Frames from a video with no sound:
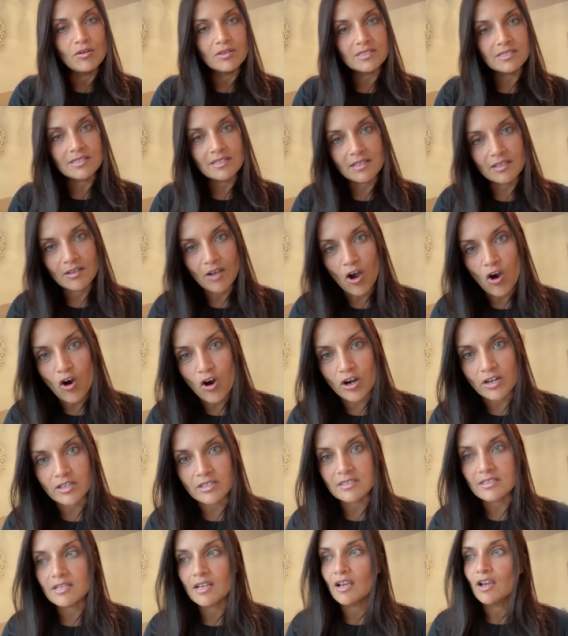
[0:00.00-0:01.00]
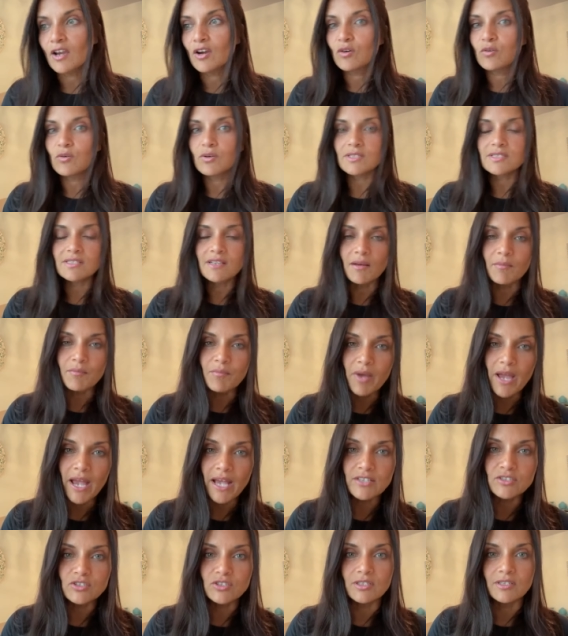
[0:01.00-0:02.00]
who has heart, who has
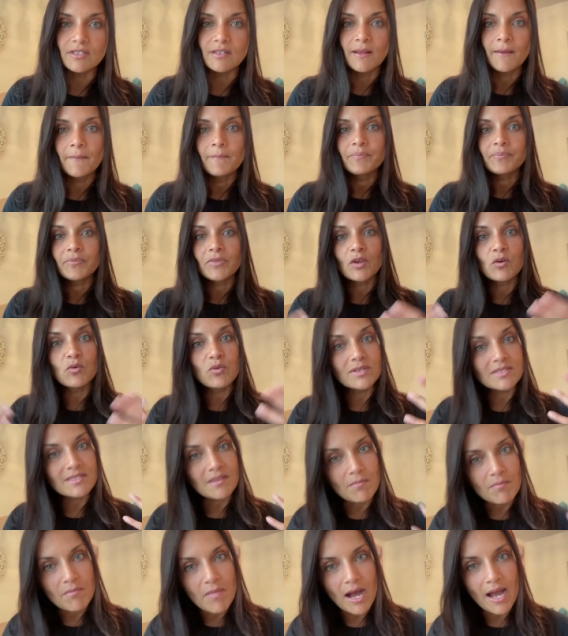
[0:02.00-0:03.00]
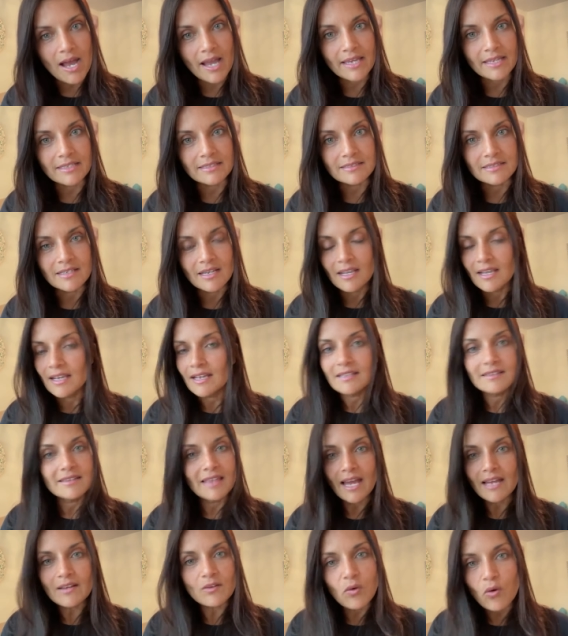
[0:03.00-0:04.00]
compassion, who has a mind,
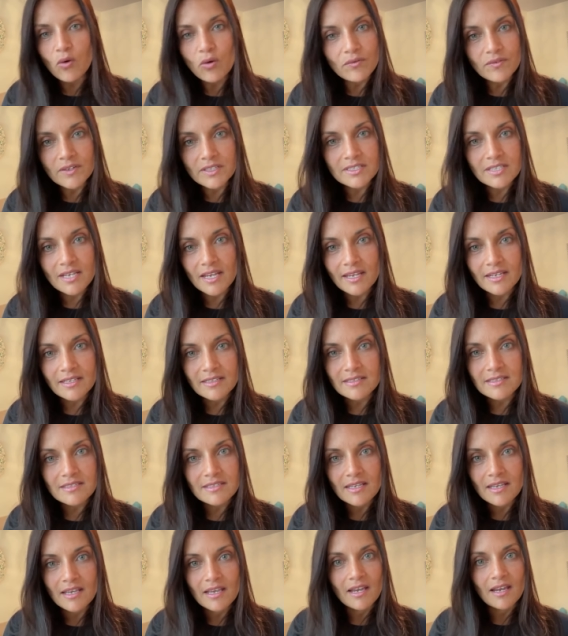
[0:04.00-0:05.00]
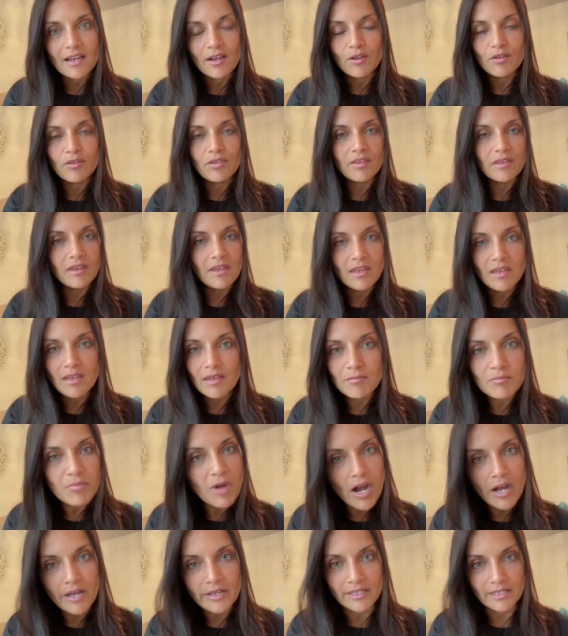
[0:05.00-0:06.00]
that overtakes
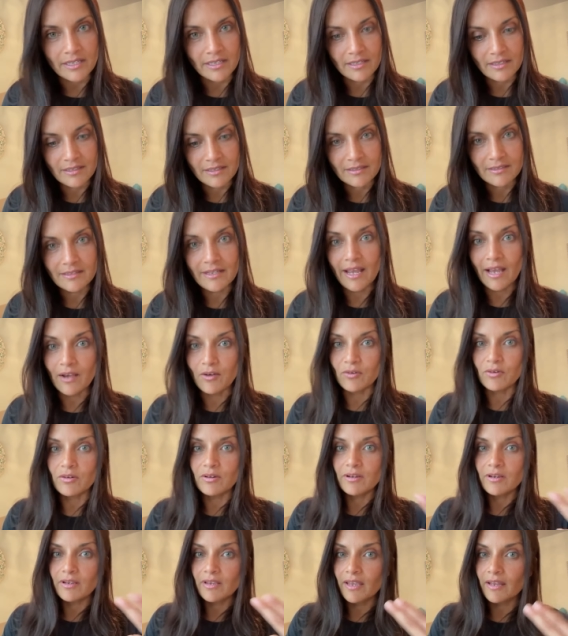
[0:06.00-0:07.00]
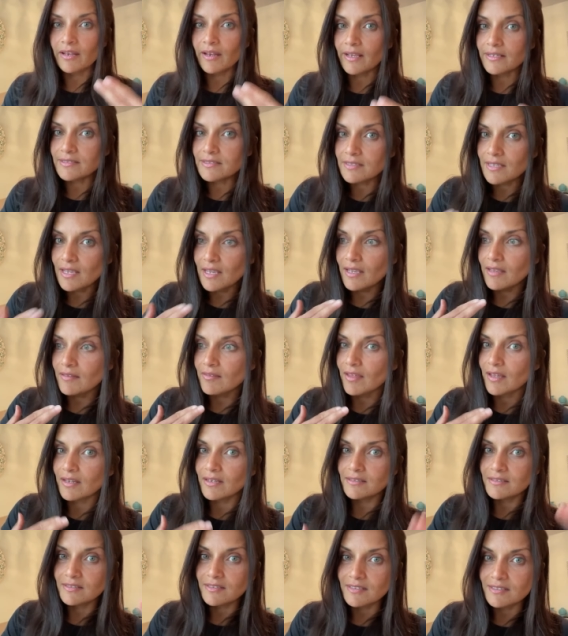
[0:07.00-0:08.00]
the body. Now, can I say
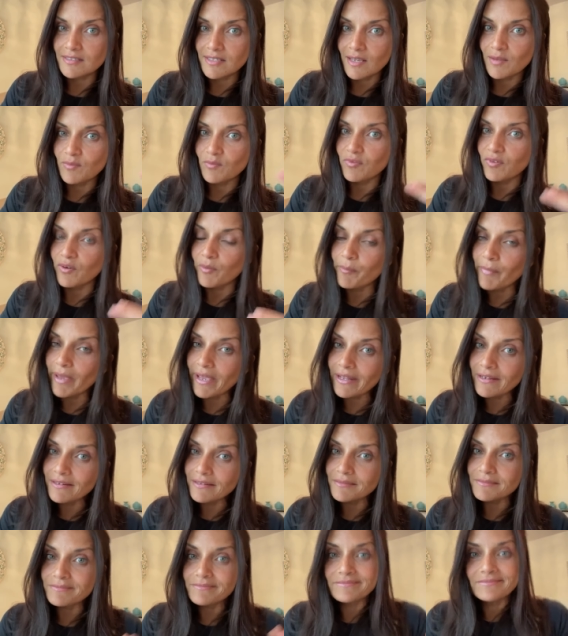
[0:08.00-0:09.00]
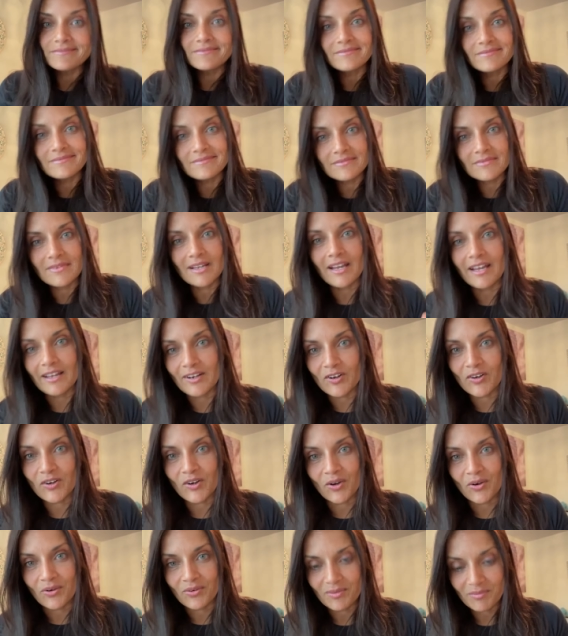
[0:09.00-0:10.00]
that it's the same for men? Mm, I
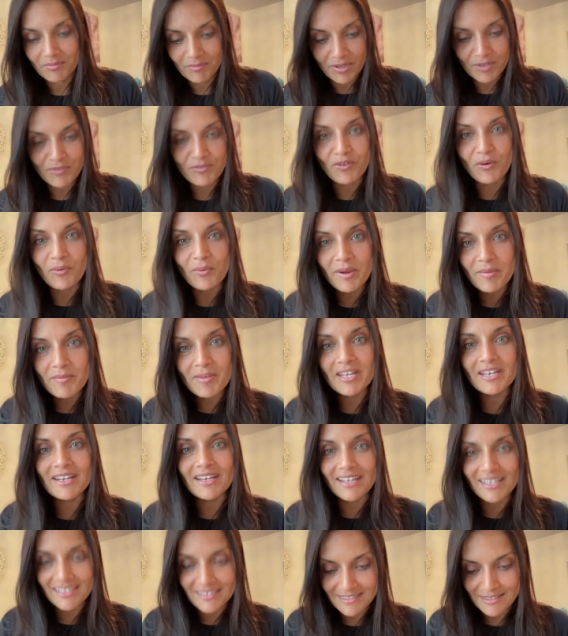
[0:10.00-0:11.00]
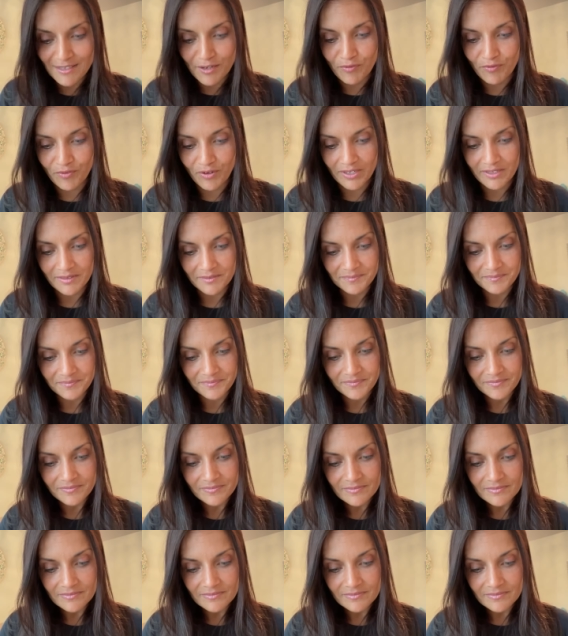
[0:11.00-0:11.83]
don't know. But for women, it's different.